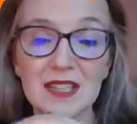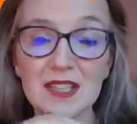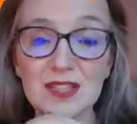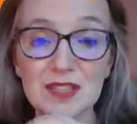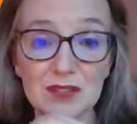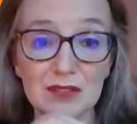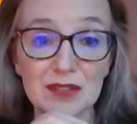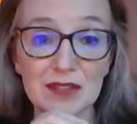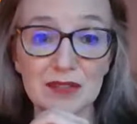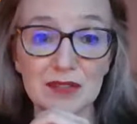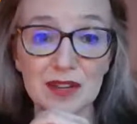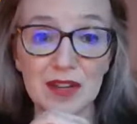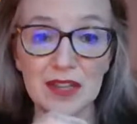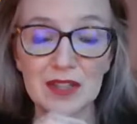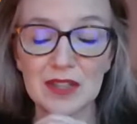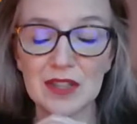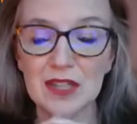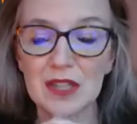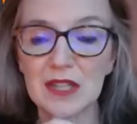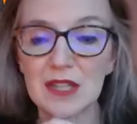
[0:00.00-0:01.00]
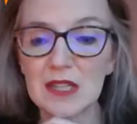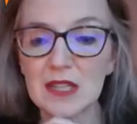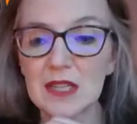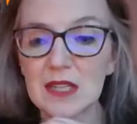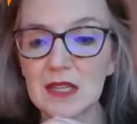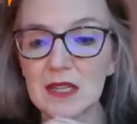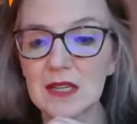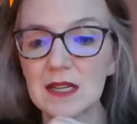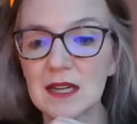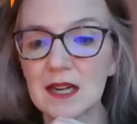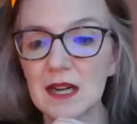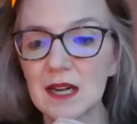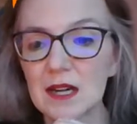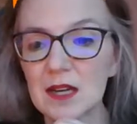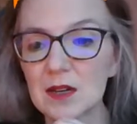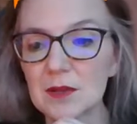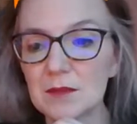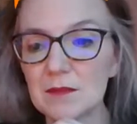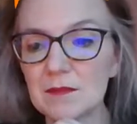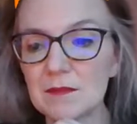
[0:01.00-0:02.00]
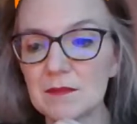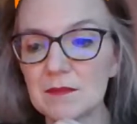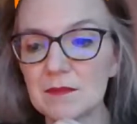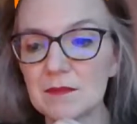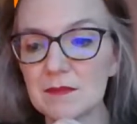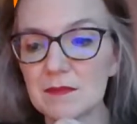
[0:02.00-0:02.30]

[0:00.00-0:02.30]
that's totally fine. Um,